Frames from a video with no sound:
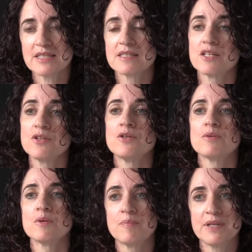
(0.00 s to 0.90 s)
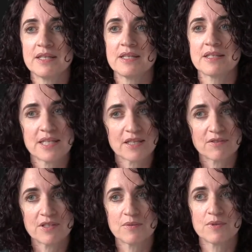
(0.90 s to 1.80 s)
that you will be in
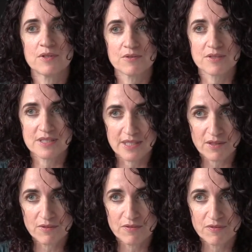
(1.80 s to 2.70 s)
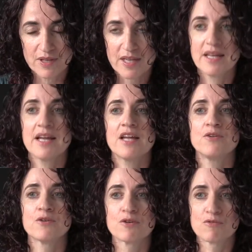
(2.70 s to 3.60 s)
integrity with yourself and
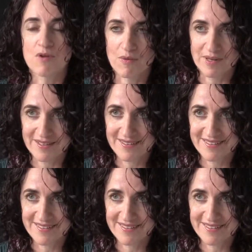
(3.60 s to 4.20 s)
you're growing.